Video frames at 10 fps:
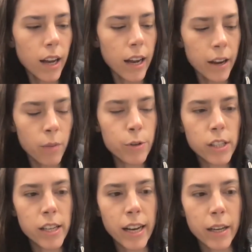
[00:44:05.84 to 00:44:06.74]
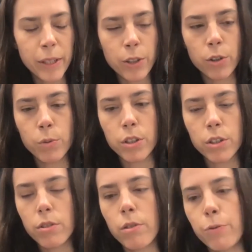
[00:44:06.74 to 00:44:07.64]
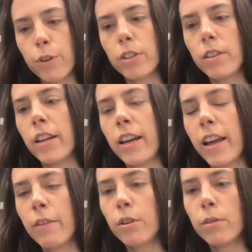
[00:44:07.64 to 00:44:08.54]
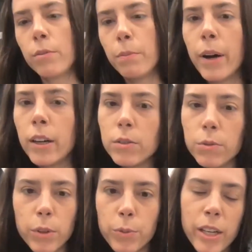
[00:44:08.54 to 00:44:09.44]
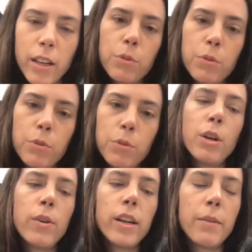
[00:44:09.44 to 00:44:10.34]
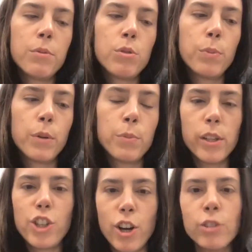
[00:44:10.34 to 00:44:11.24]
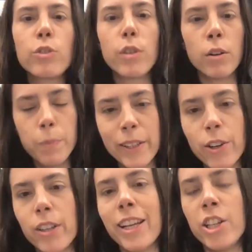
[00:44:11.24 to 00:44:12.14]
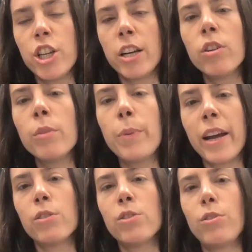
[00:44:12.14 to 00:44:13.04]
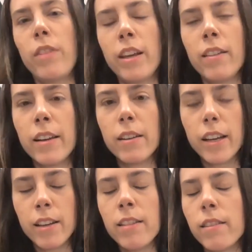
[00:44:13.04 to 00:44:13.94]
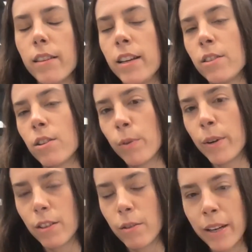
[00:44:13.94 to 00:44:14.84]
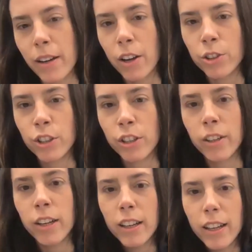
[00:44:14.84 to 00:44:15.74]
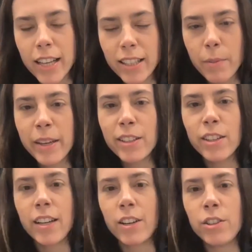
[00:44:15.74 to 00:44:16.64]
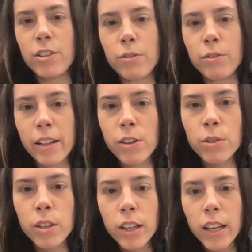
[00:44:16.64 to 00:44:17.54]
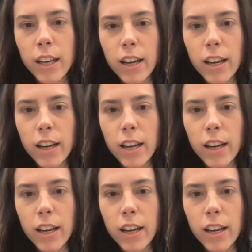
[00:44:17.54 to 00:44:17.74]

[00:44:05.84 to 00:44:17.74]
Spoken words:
I obviously, like, Bitcoin was the first thing I ever bought when it comes to crypto, and I'm super bullish on Bitcoin in general, but I also think that ETH is always a bit underestimated and undervalued,